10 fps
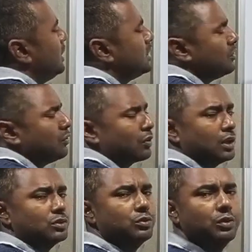easy for
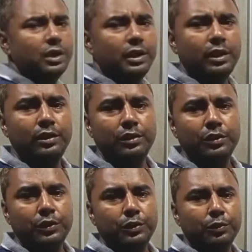us to carry
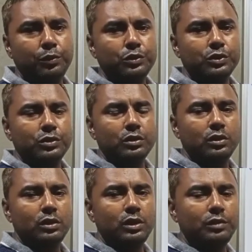goods.
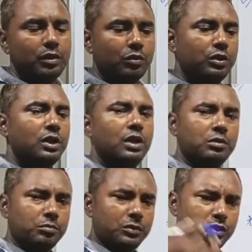If the
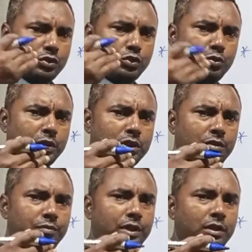container is so much
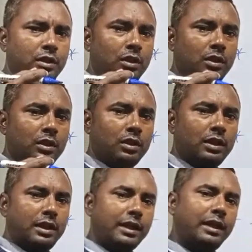heavy,
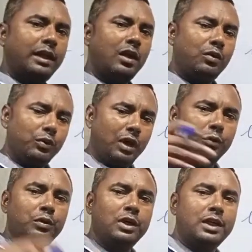then again
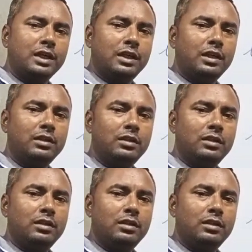how will take the